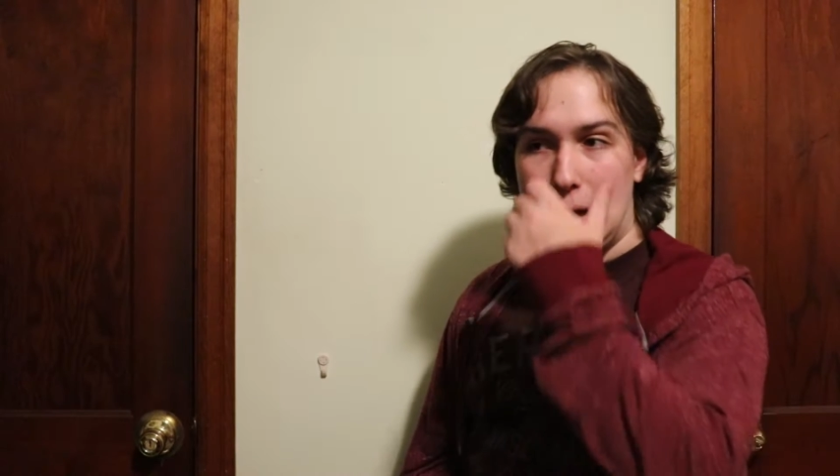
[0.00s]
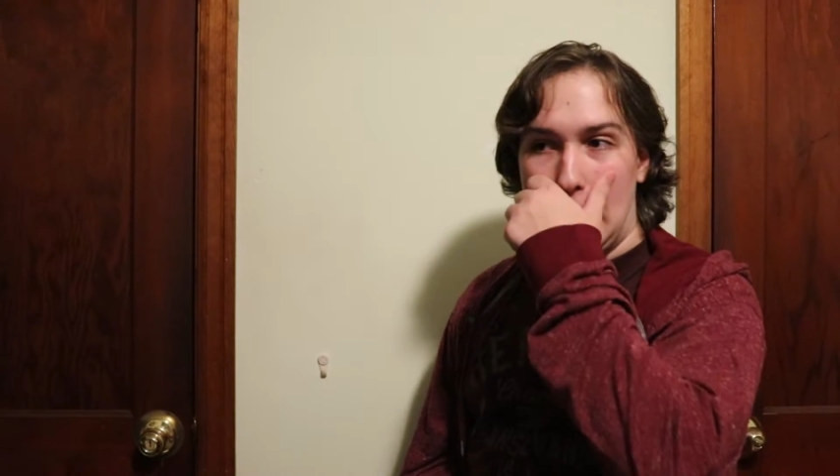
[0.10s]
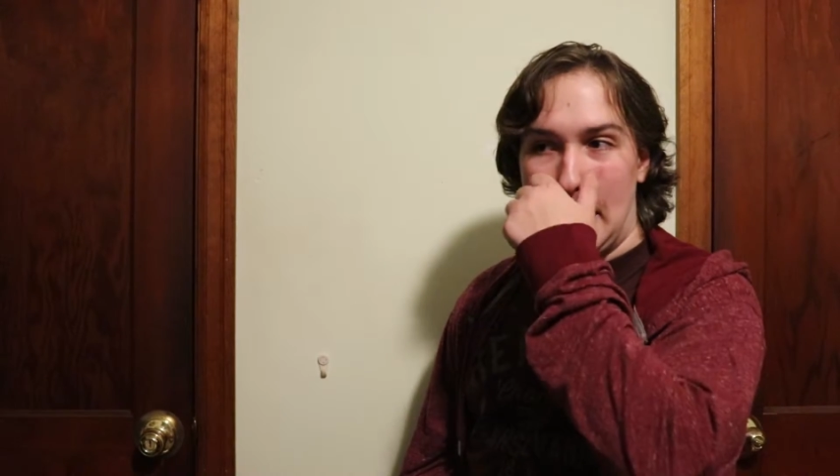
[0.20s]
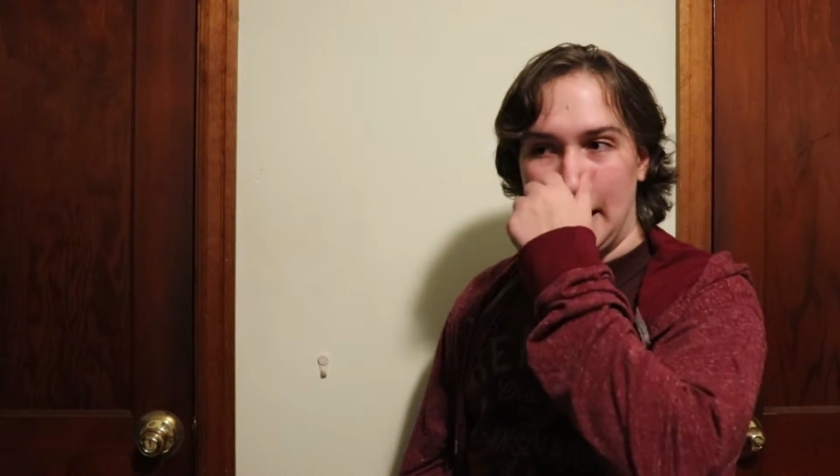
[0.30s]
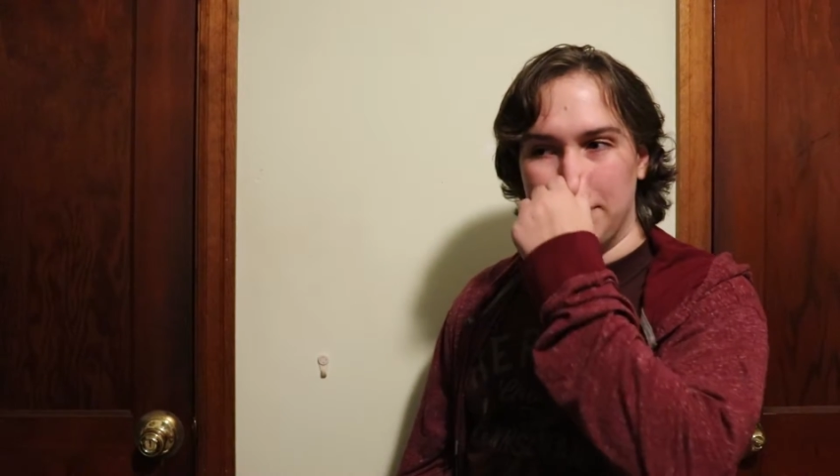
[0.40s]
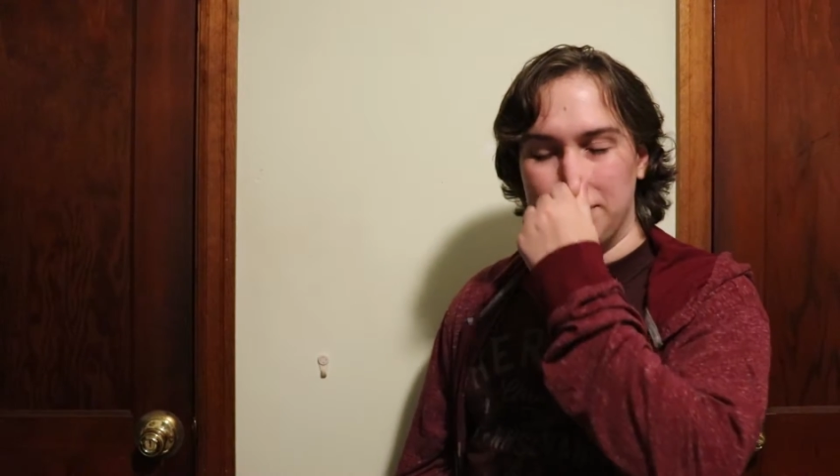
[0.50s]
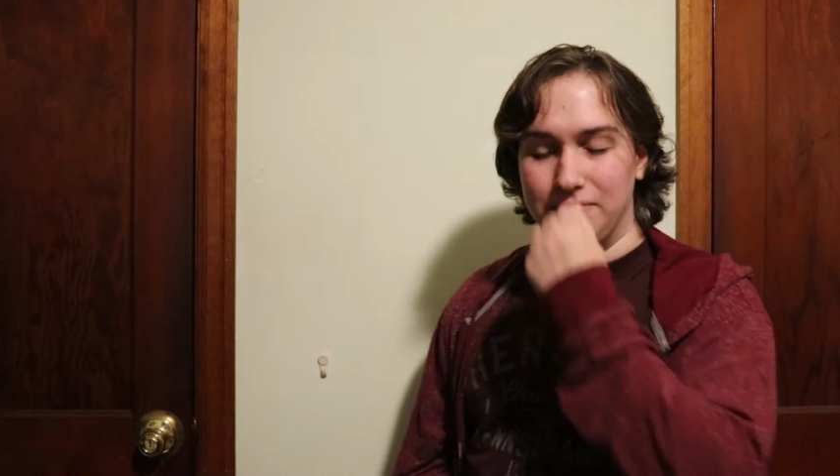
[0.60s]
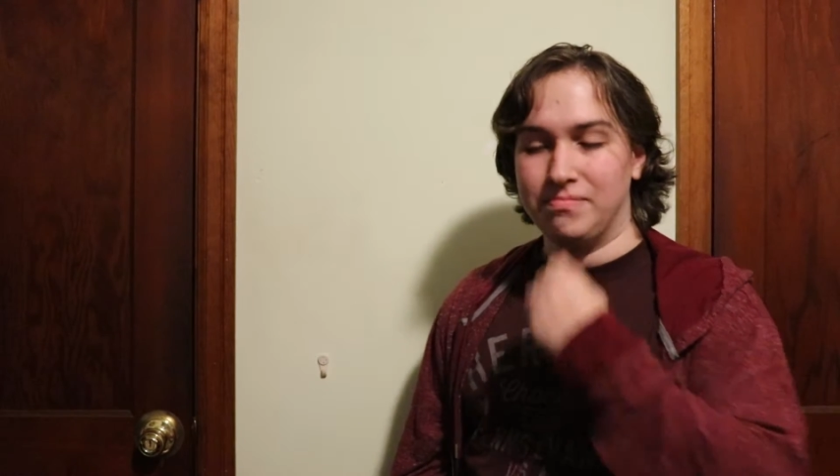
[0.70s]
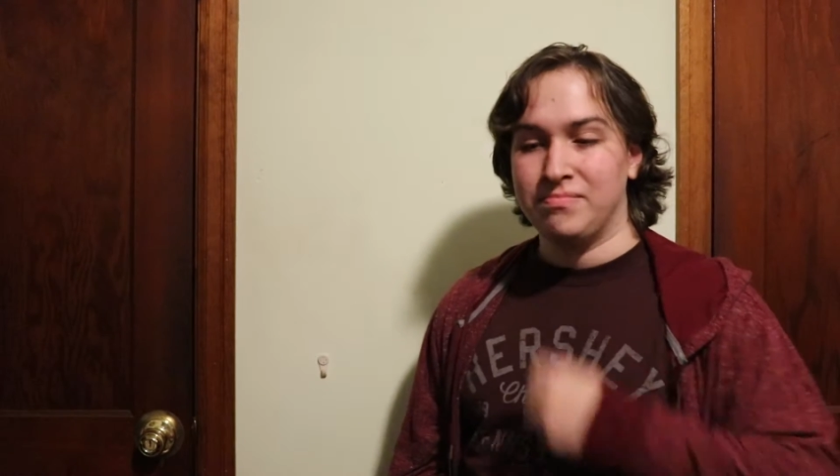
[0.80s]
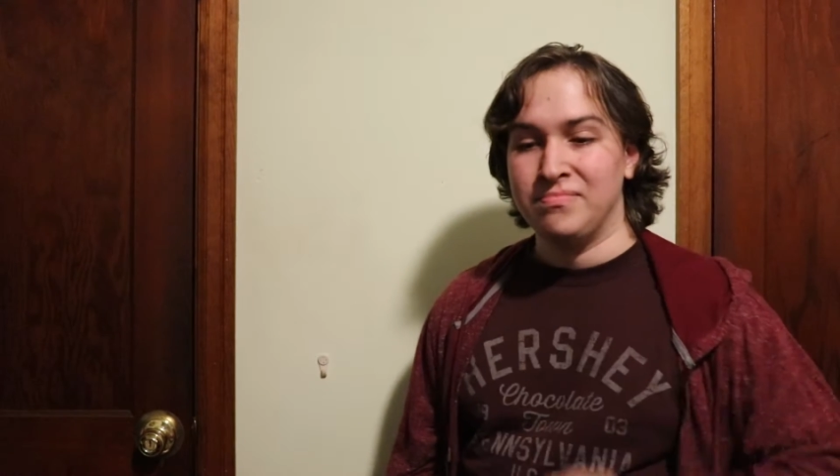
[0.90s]

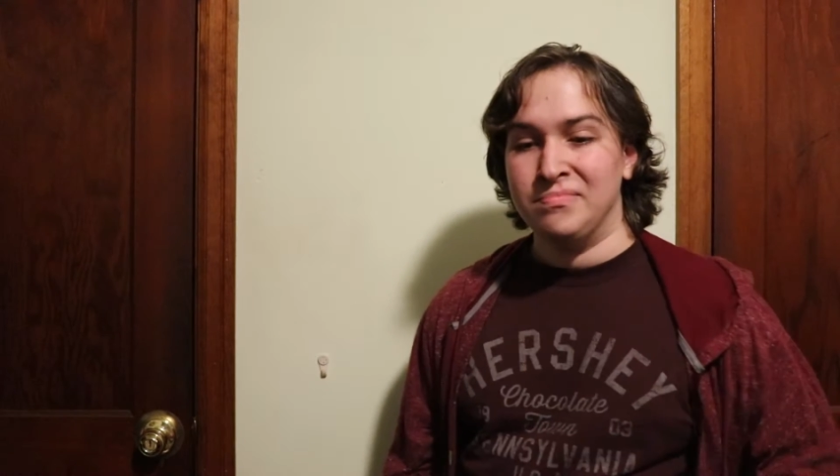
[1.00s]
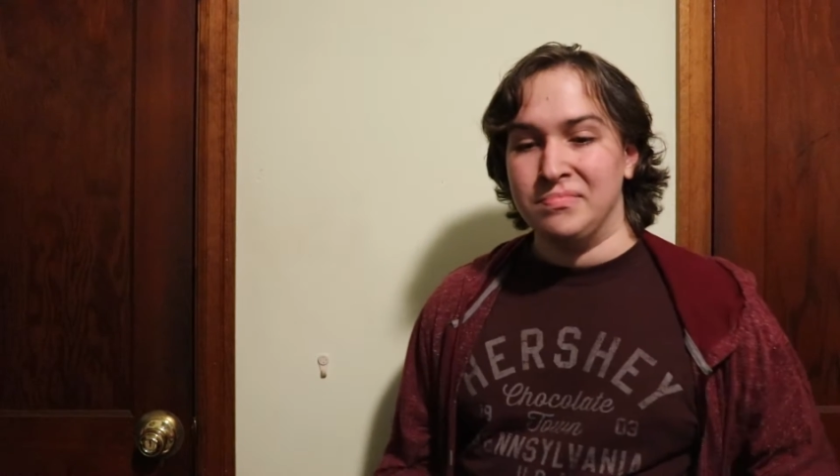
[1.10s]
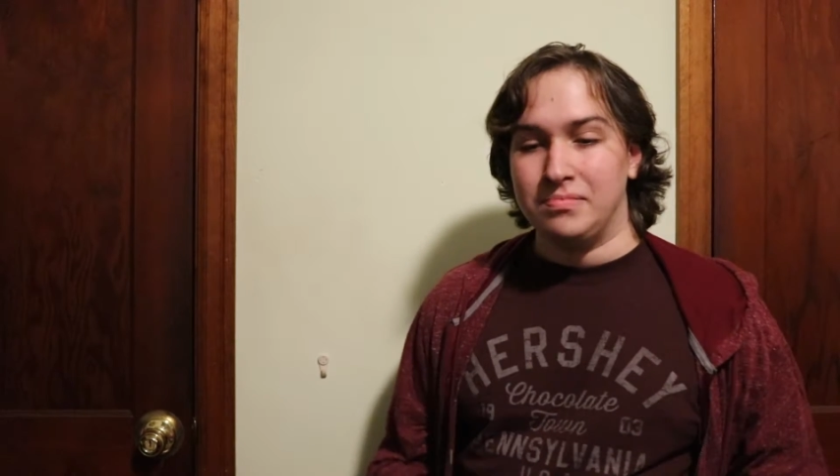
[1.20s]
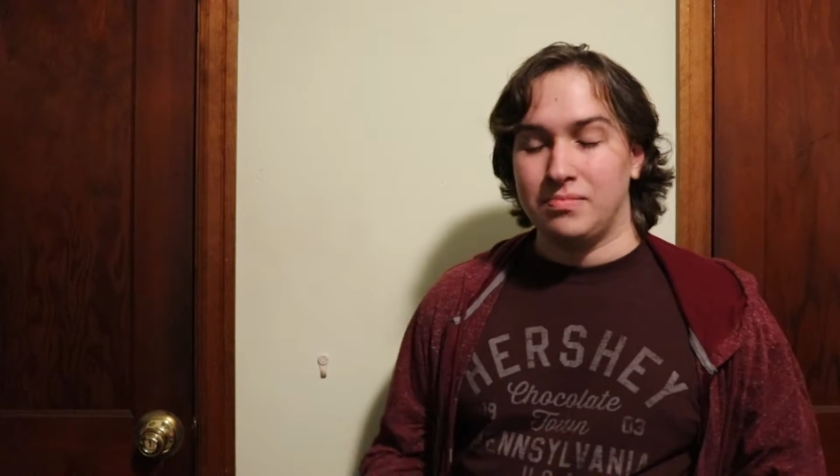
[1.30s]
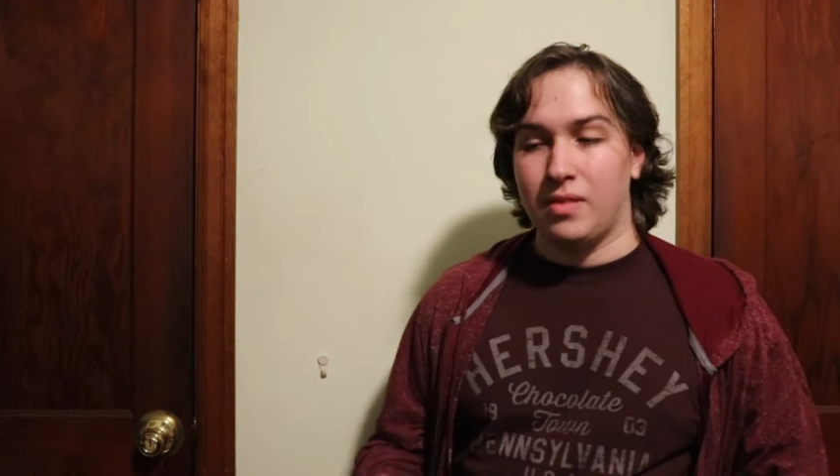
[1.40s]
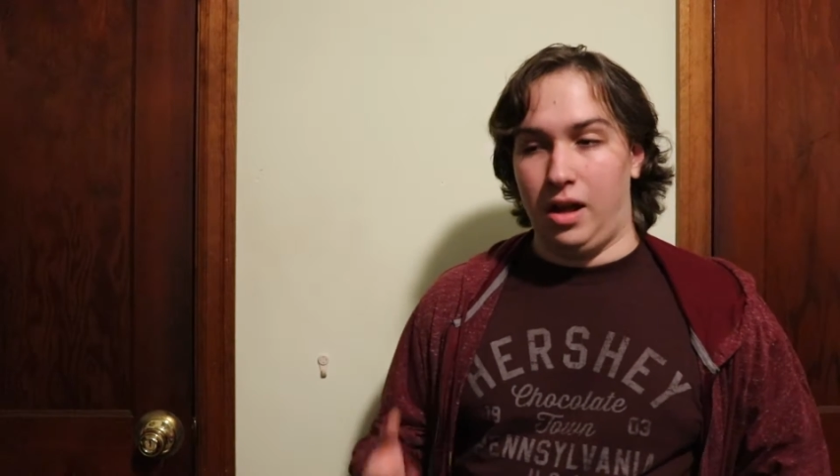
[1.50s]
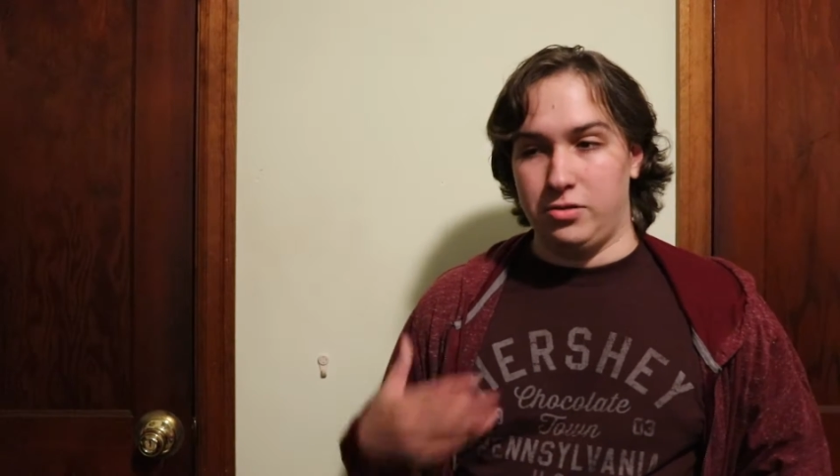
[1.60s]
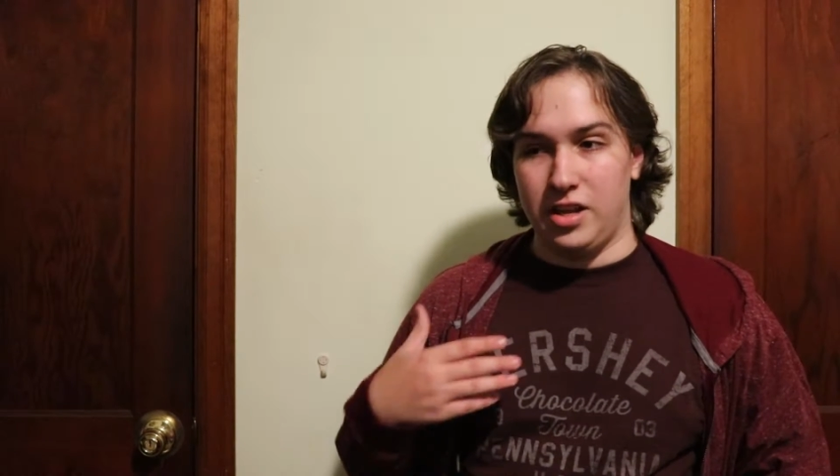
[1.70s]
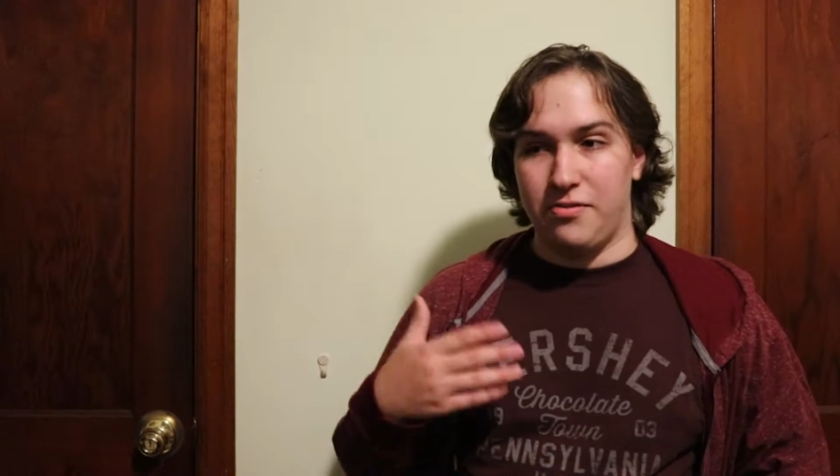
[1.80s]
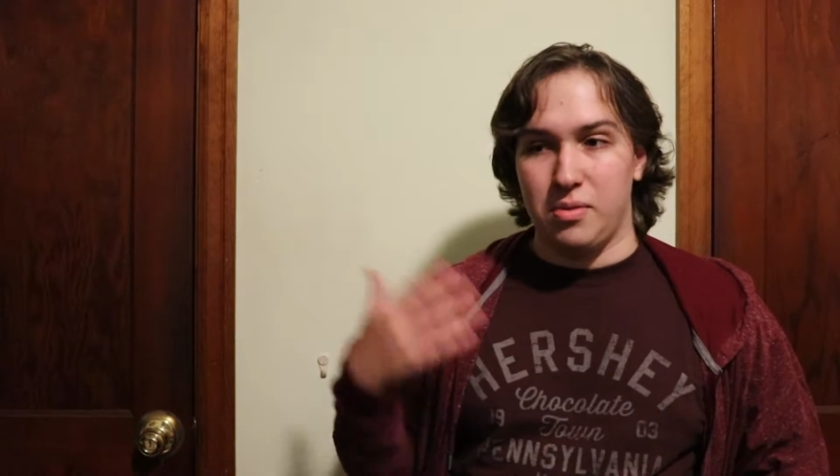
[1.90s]

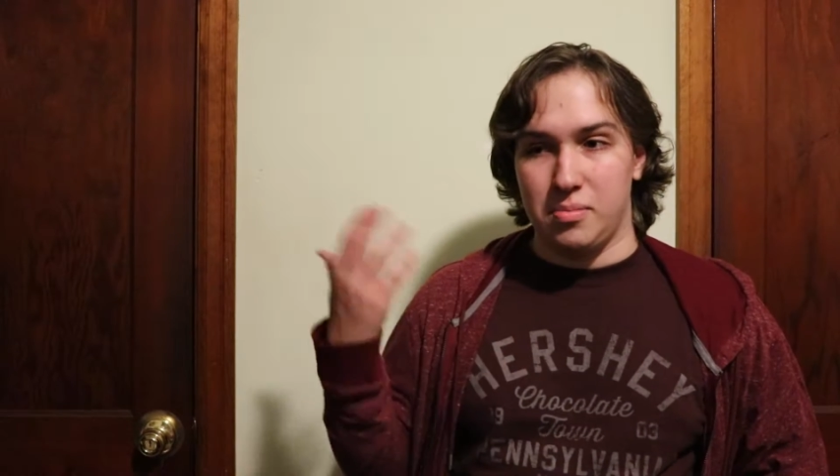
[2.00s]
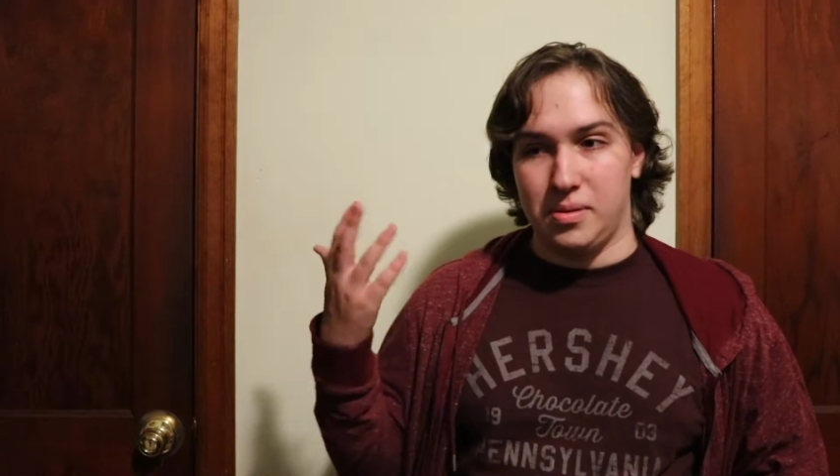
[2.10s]
I'll definitely